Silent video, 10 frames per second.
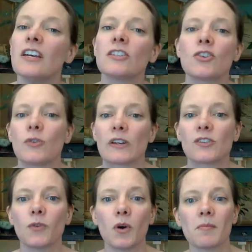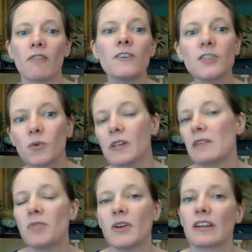to transform a visual
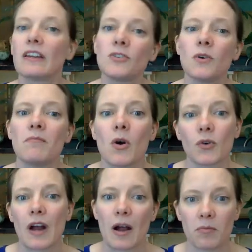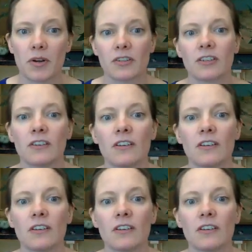input into a motor output.